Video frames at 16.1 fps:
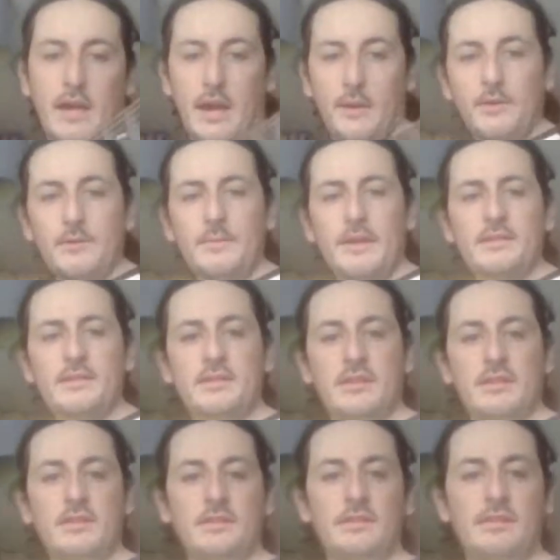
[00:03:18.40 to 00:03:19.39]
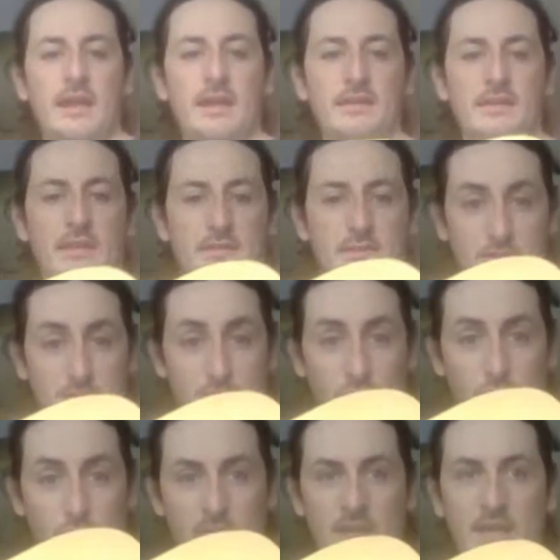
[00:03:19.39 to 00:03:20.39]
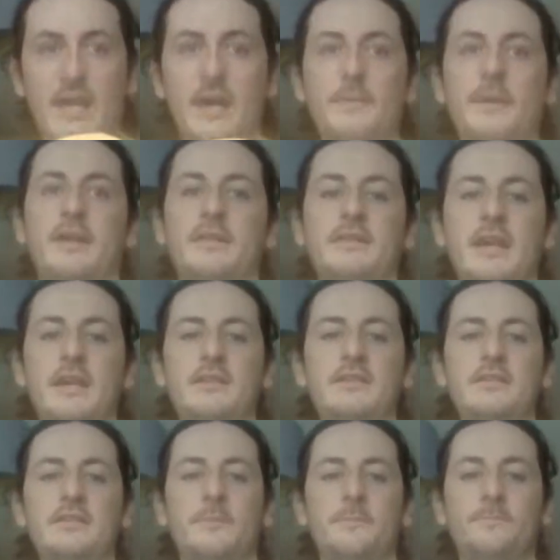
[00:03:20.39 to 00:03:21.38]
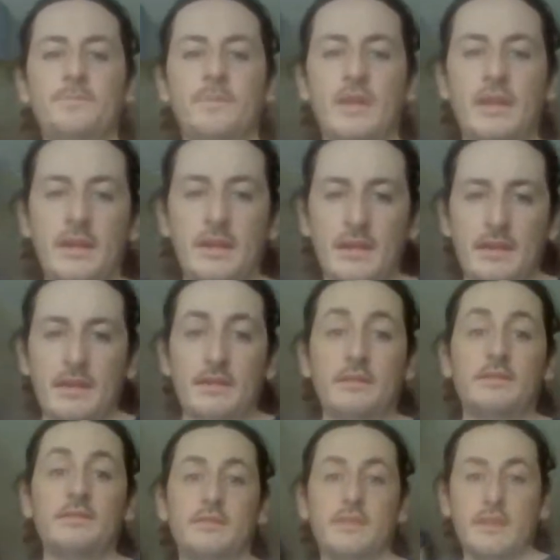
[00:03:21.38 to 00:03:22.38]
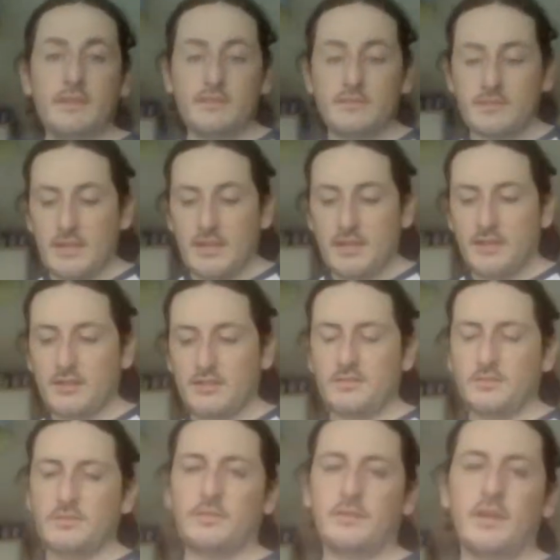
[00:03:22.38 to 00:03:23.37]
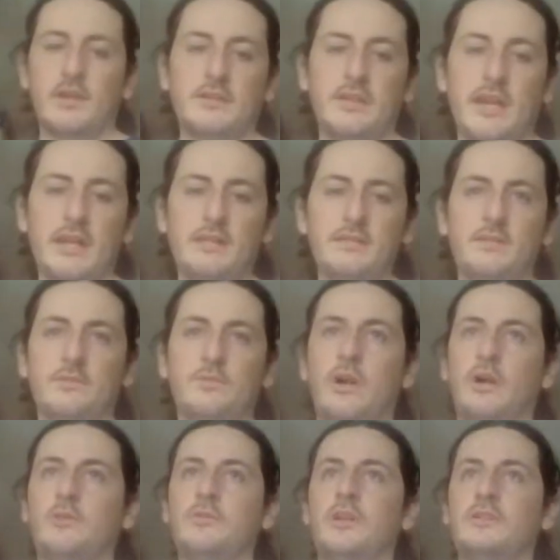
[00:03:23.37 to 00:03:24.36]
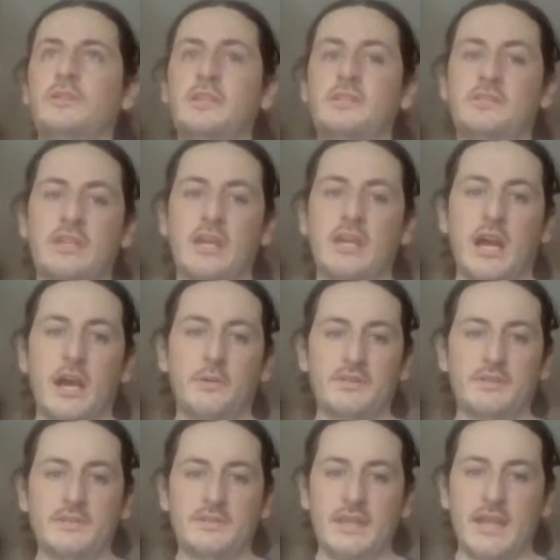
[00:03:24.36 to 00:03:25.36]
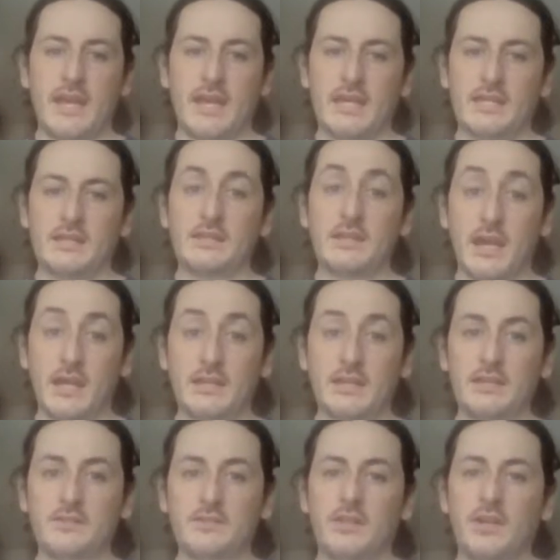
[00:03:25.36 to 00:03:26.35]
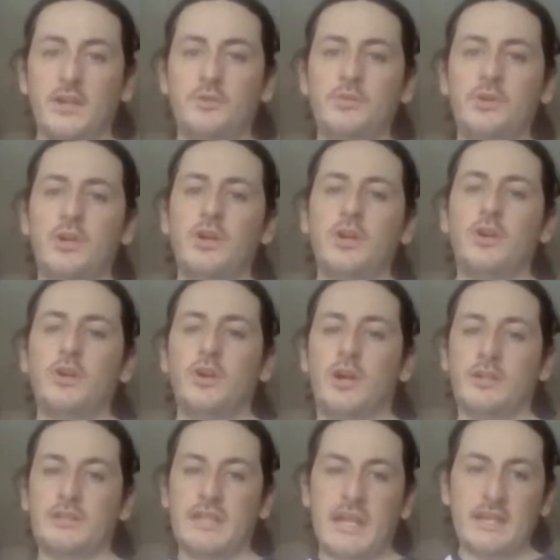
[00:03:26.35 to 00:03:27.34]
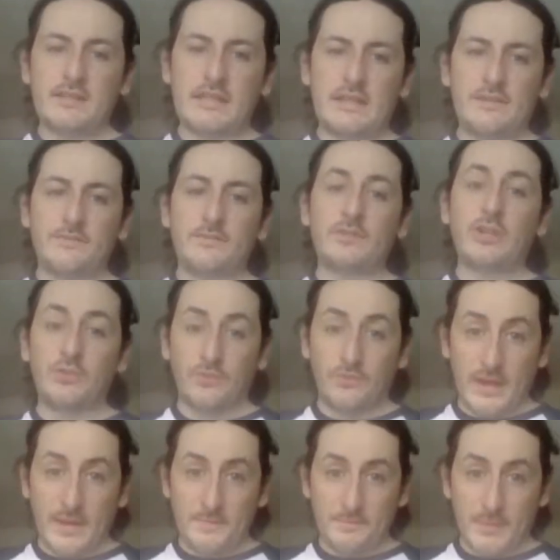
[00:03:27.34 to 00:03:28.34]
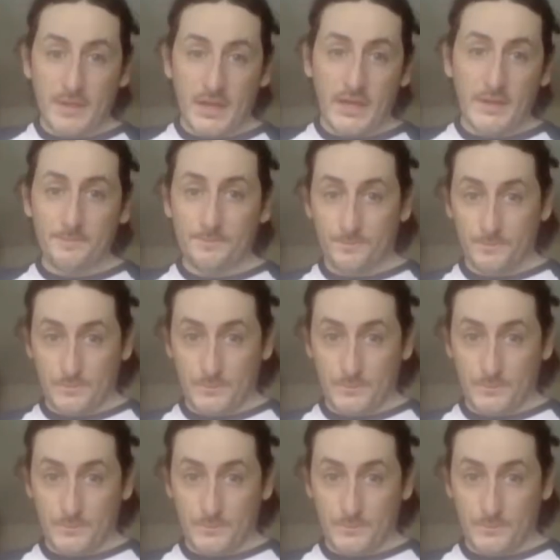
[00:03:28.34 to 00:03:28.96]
I will mention that there's a story about this. This year, on the 8th, well, not this year, I would say 9 years ago, on the 18th of November